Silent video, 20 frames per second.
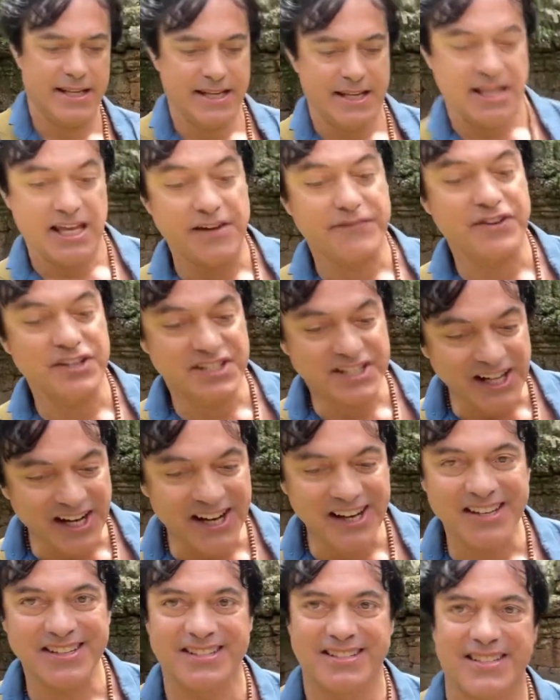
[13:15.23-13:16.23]
If it
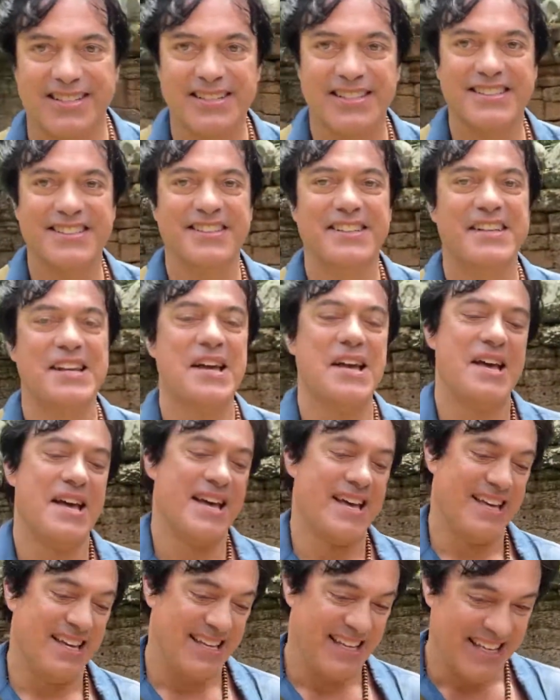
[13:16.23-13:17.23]
does,
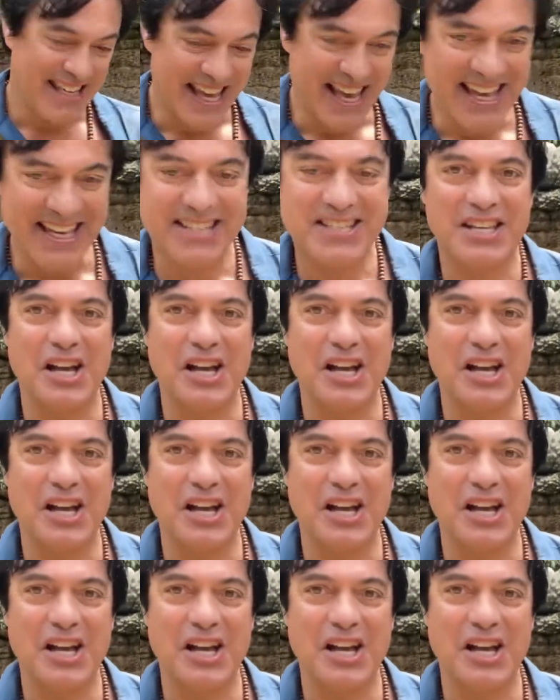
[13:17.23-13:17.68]
yes,